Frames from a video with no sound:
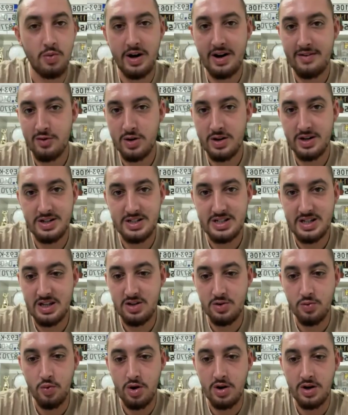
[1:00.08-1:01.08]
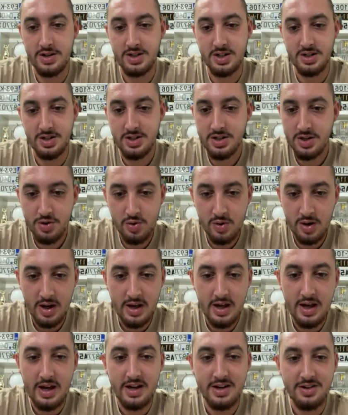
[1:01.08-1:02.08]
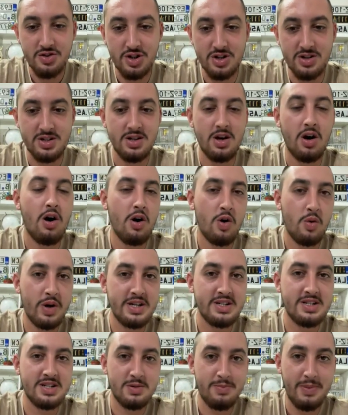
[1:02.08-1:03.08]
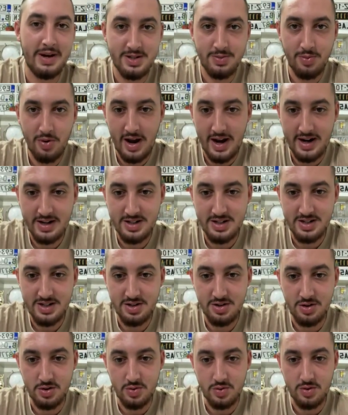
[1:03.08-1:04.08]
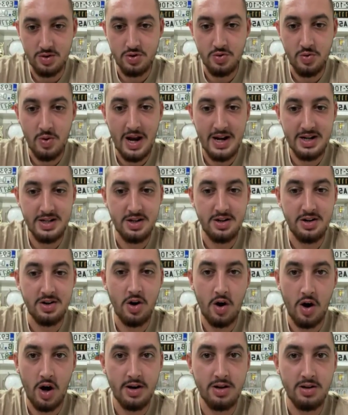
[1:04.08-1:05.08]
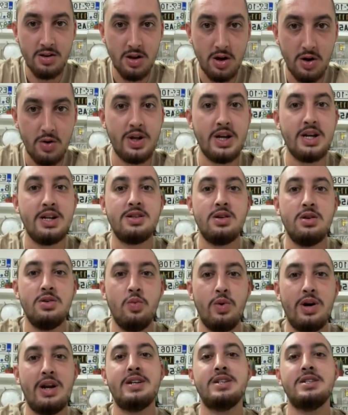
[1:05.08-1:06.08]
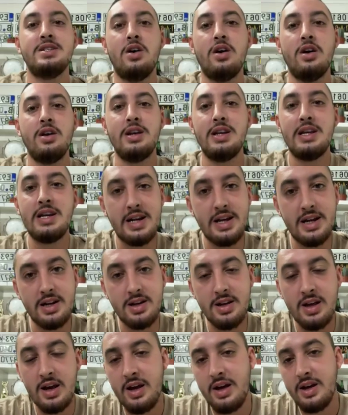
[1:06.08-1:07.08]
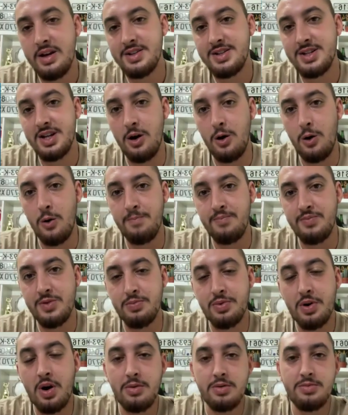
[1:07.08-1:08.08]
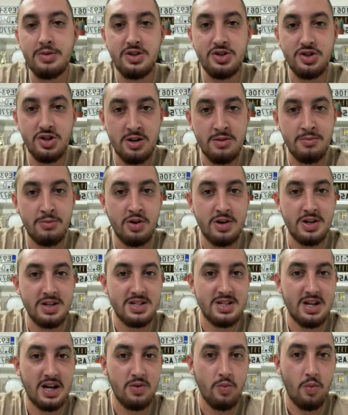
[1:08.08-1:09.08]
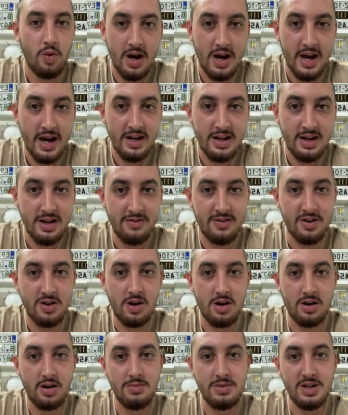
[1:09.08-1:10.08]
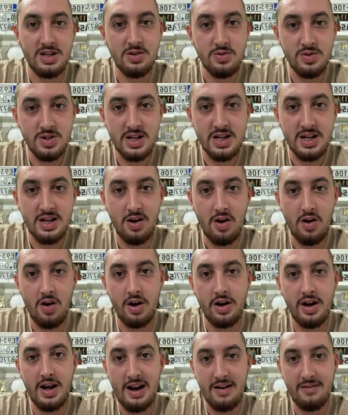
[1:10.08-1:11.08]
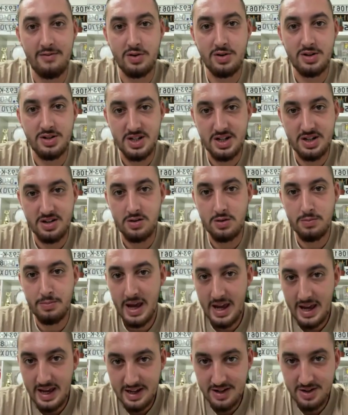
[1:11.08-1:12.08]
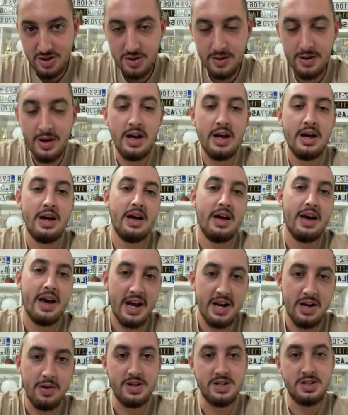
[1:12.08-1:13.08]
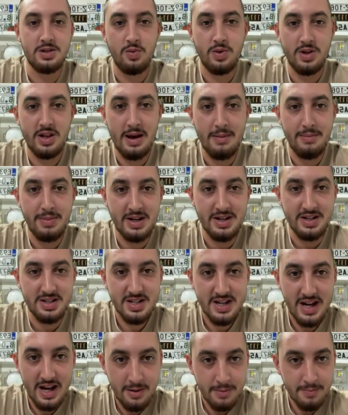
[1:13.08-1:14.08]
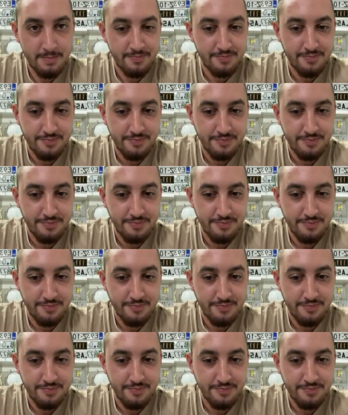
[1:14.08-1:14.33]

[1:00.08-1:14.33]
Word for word: whatever it is that you want to do. Just always it's best practice to try to not load it when it's not needed. So you probably shouldn't put it site-wide if you're not going to be using it on every single page. Anyways, with that being said,